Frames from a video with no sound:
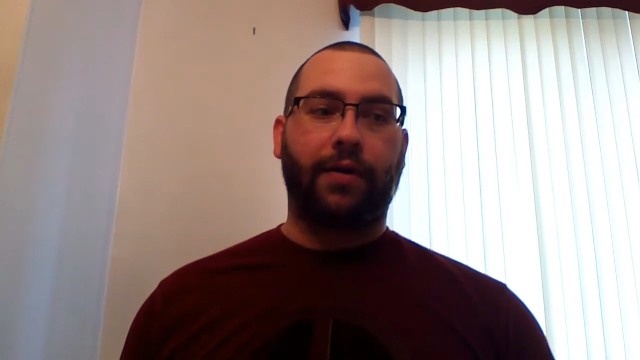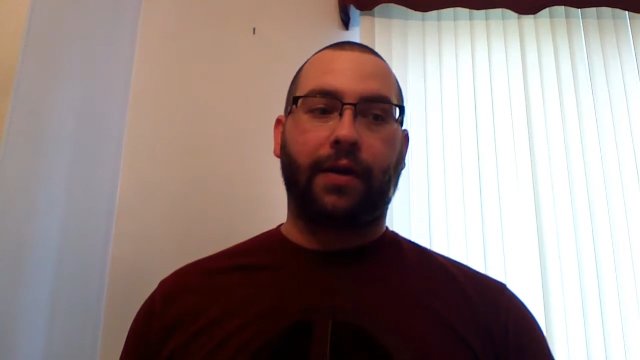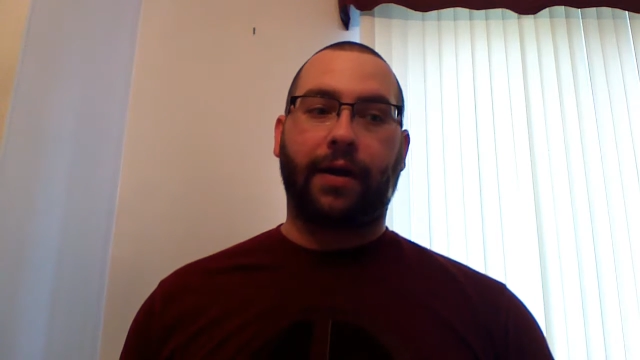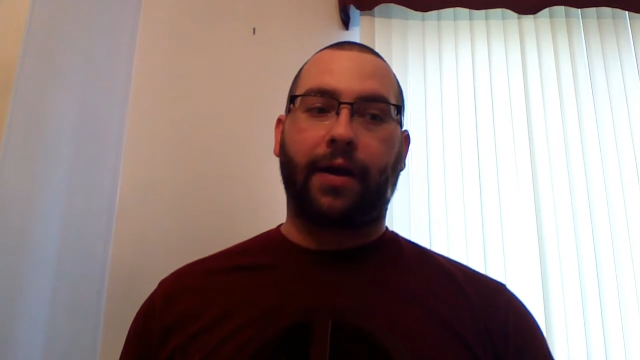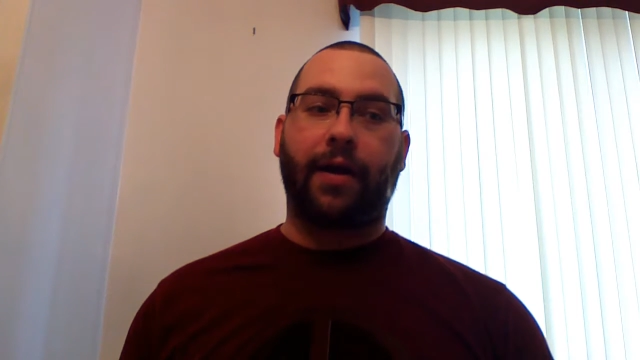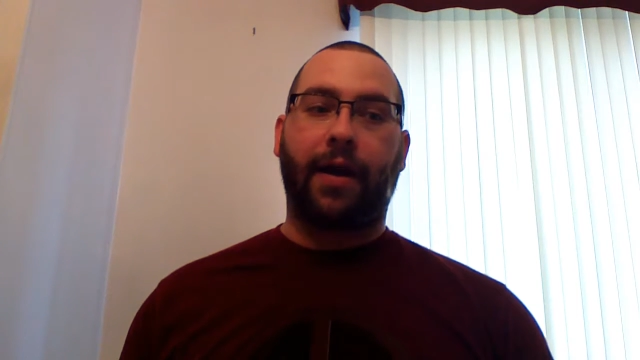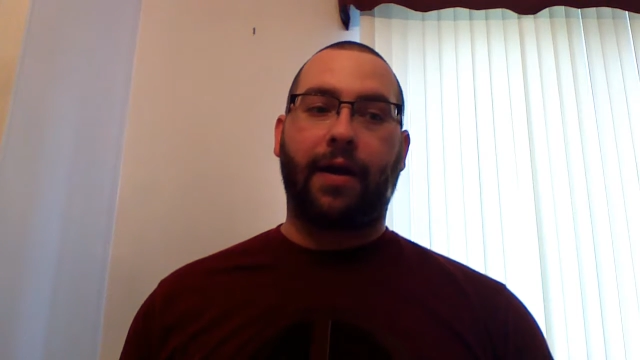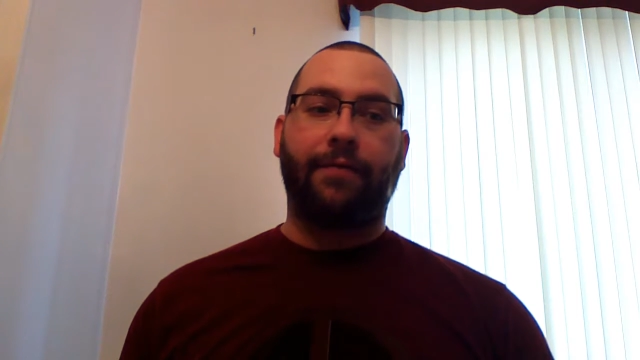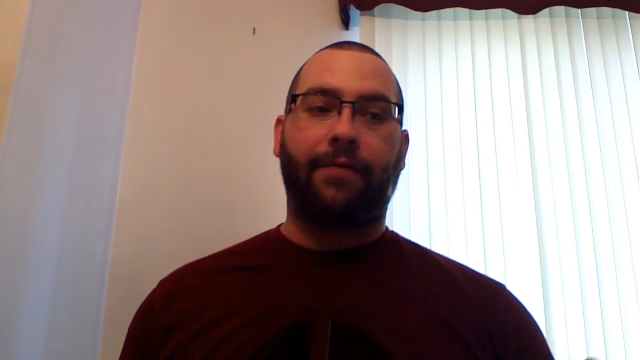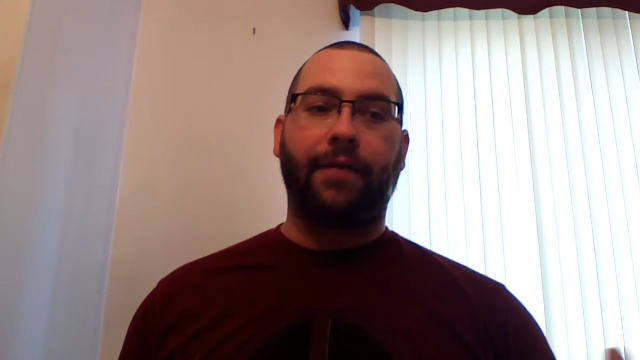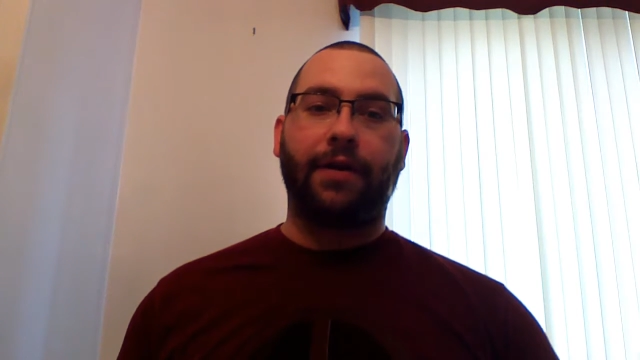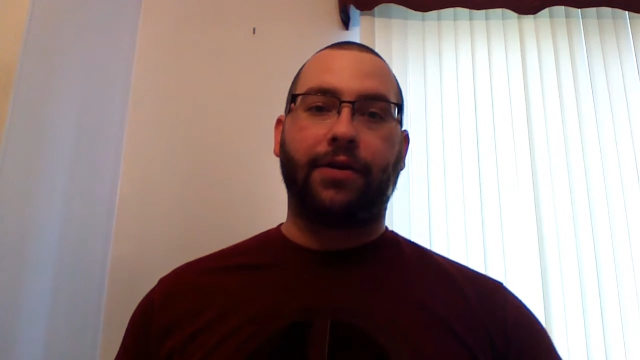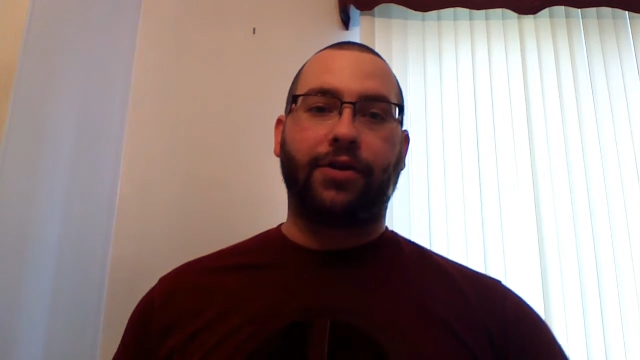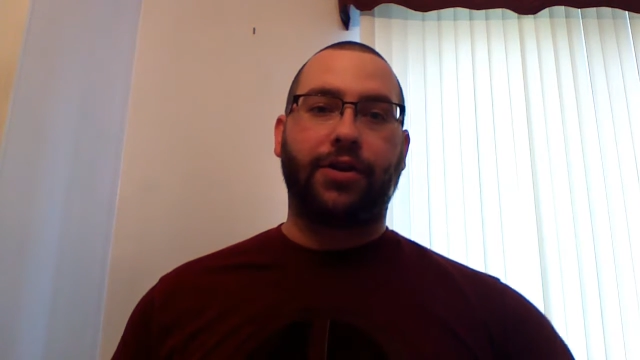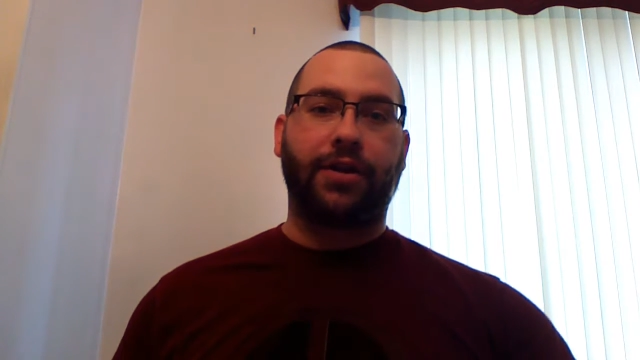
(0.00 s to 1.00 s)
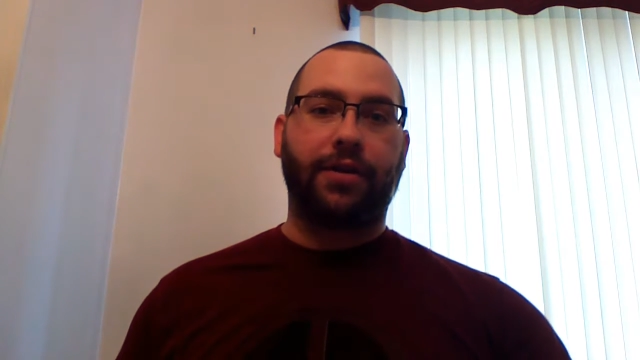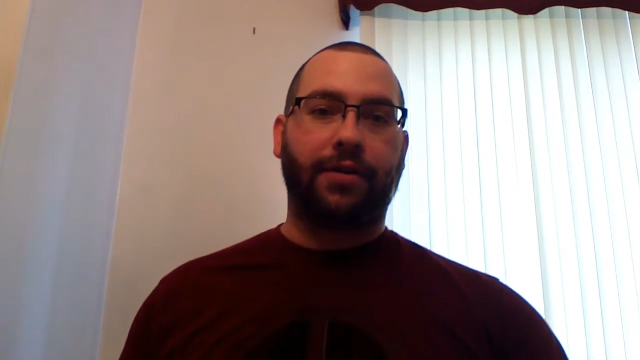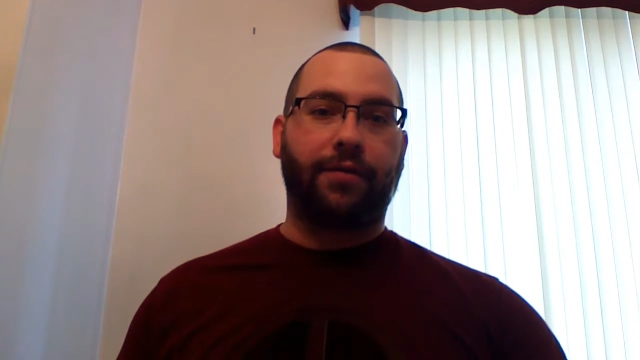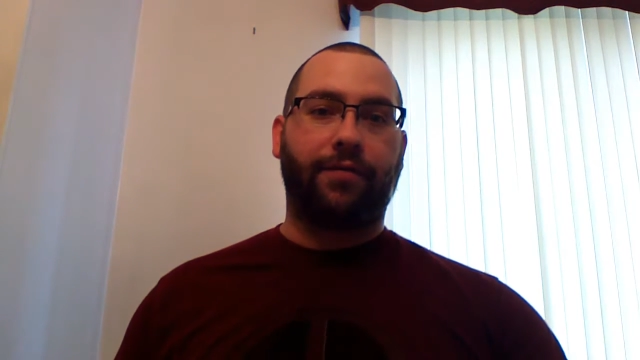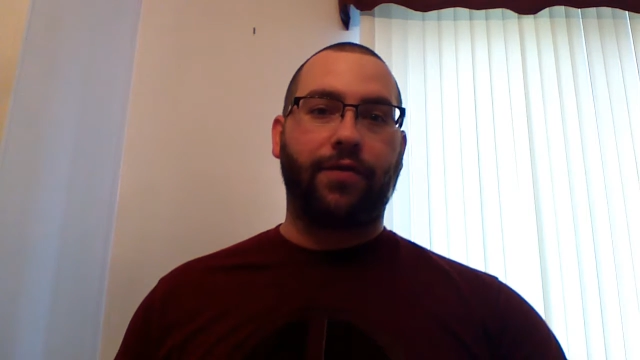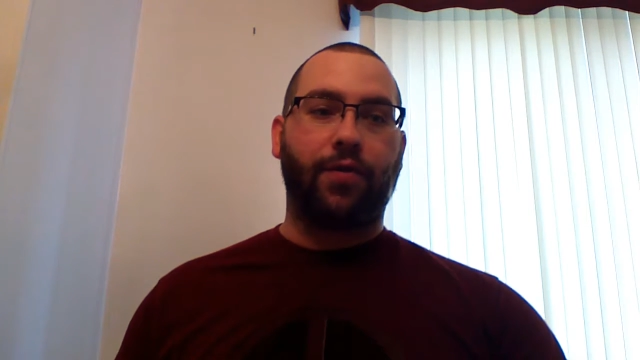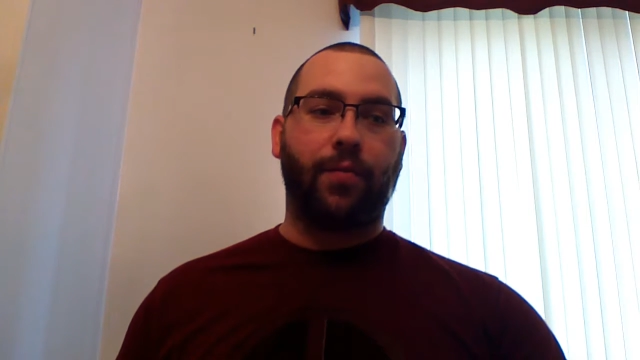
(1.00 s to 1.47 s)
Like, I finished it in a
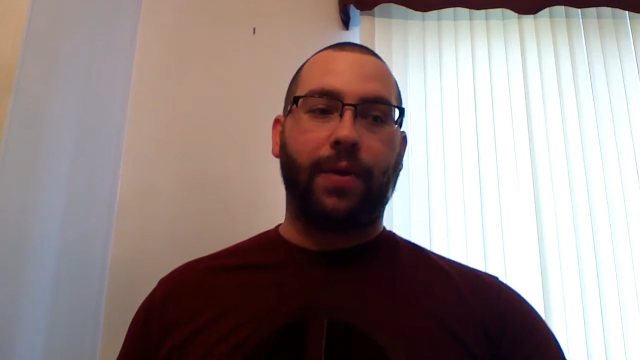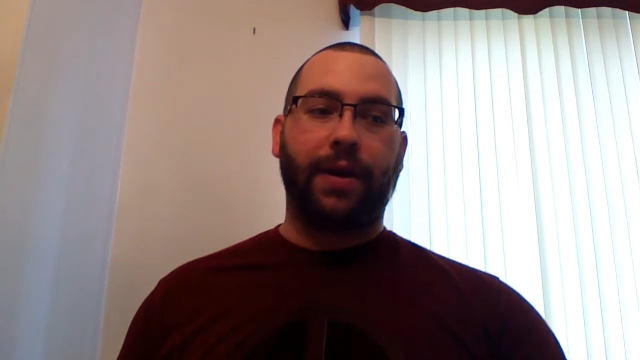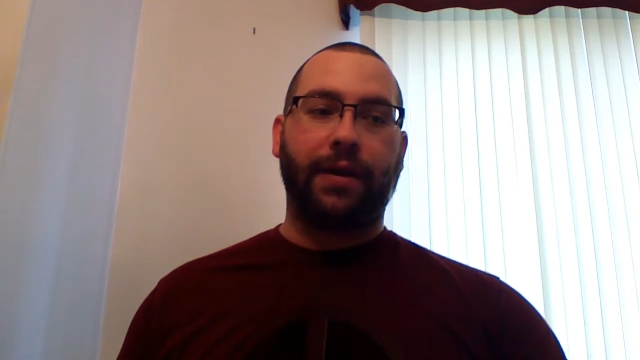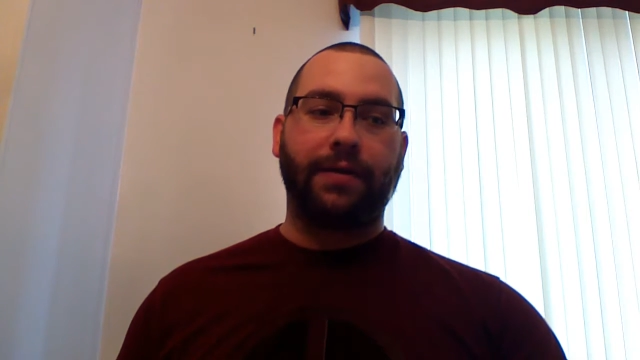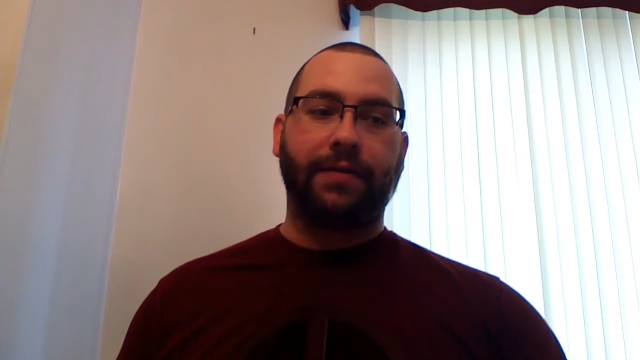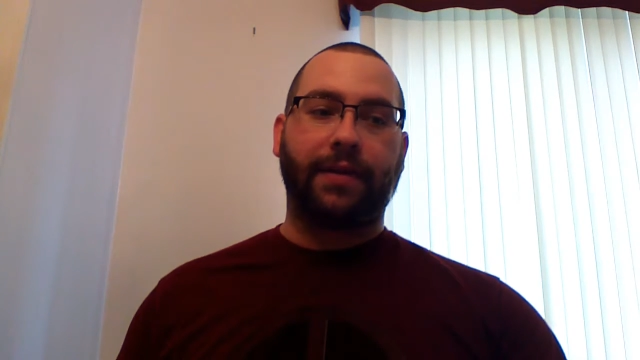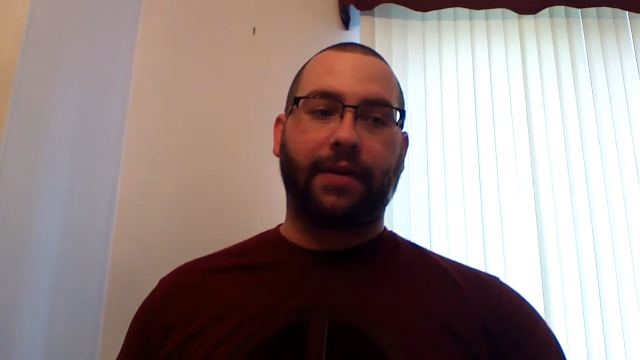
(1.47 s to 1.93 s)
few minutes.